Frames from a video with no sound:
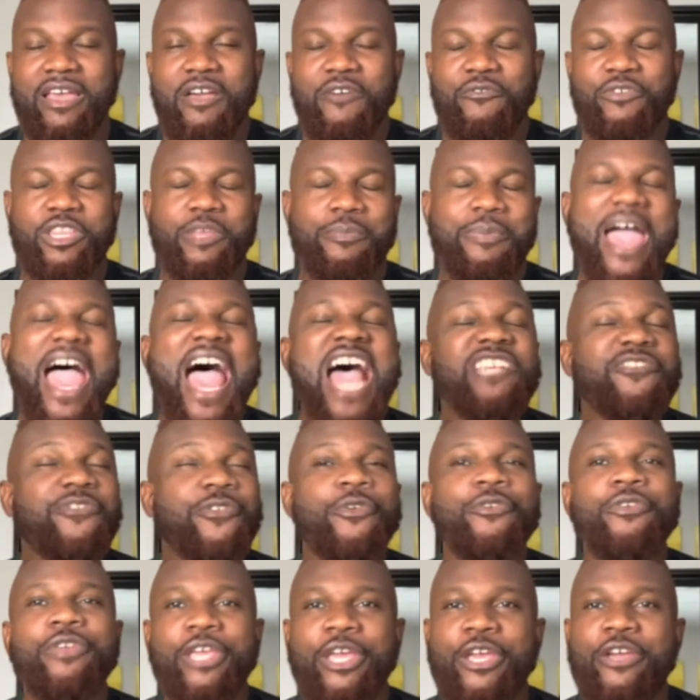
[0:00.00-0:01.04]
For the past
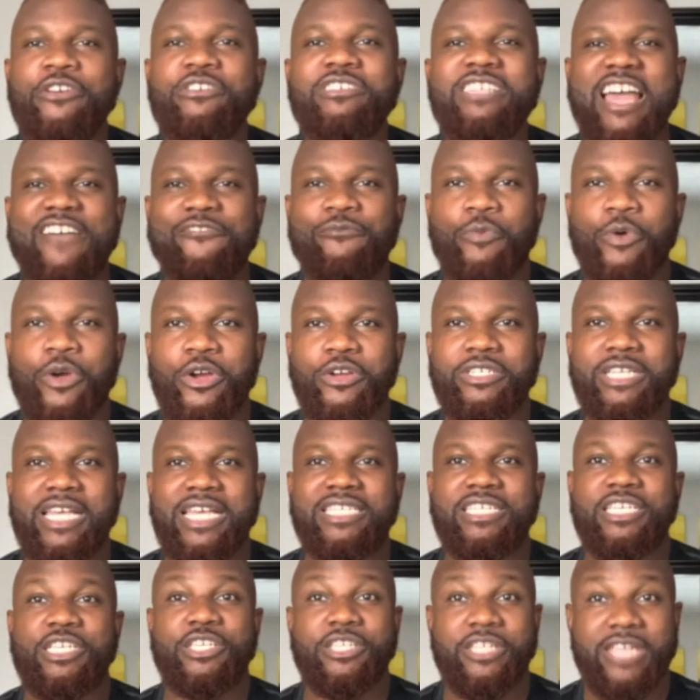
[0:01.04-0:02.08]
few years, I've worked
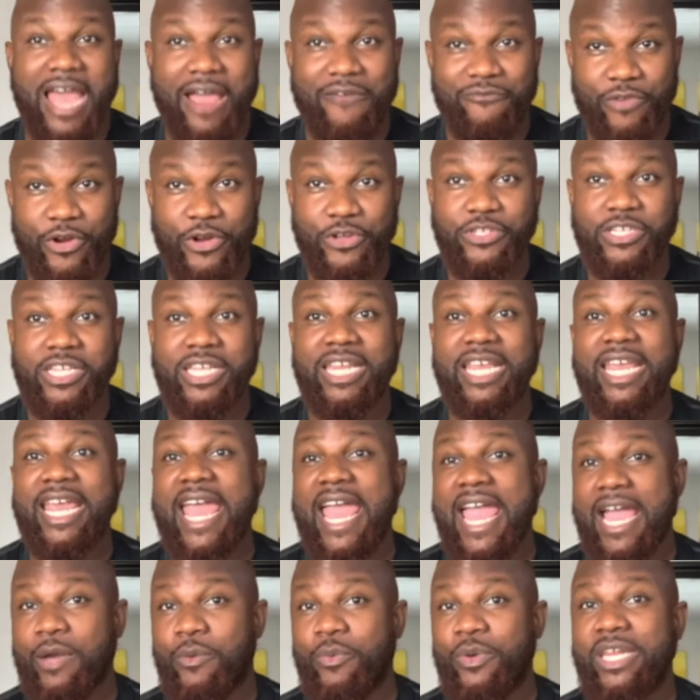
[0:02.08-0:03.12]
as a diversity,
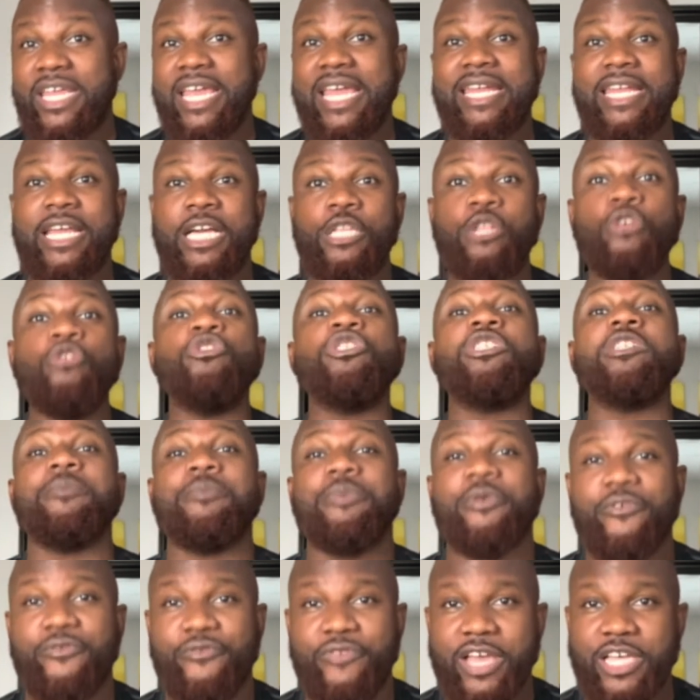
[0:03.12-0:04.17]
equity, and inclusion
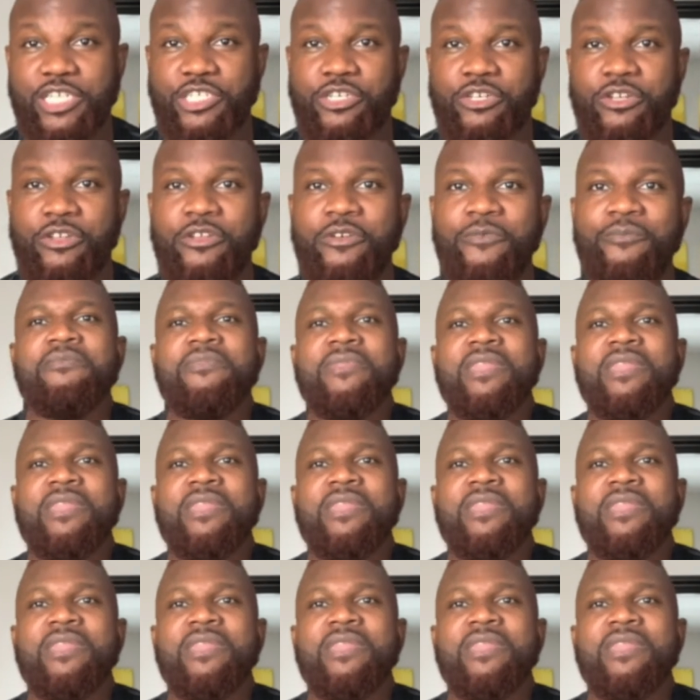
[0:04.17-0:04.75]
professional.